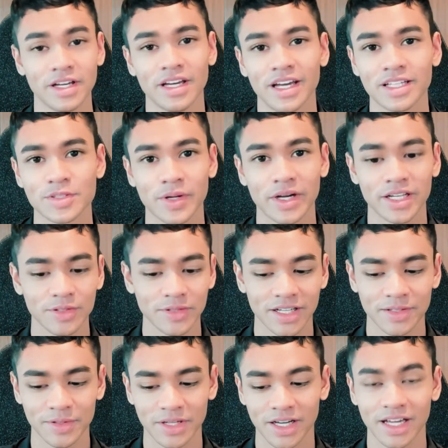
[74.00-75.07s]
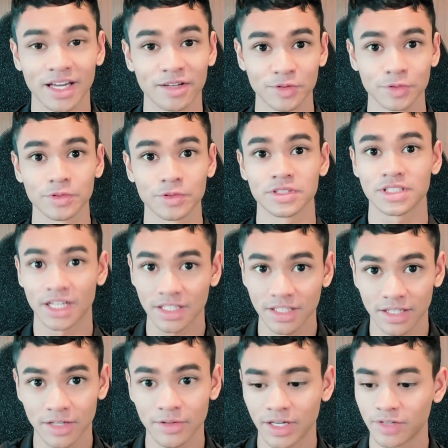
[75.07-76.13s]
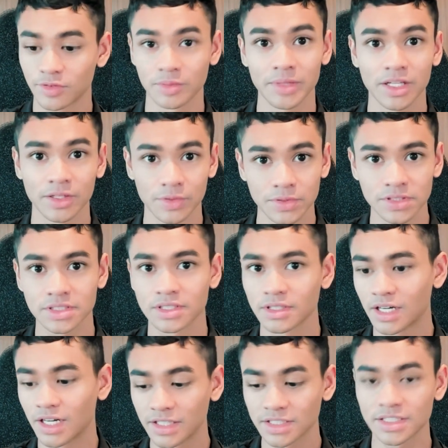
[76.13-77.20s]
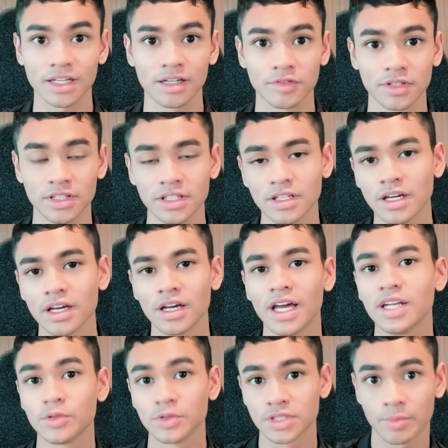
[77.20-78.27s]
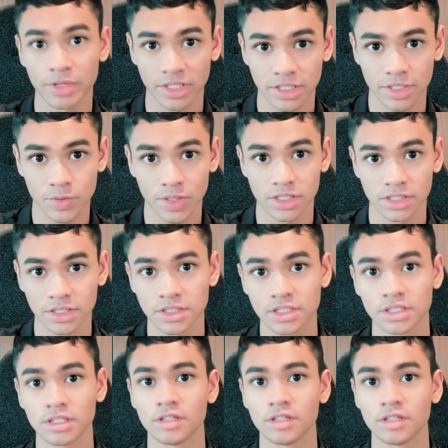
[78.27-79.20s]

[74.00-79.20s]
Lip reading: And so I knew that, okay, I have to study now, I have to make notes, understand everything, and do some practice questions.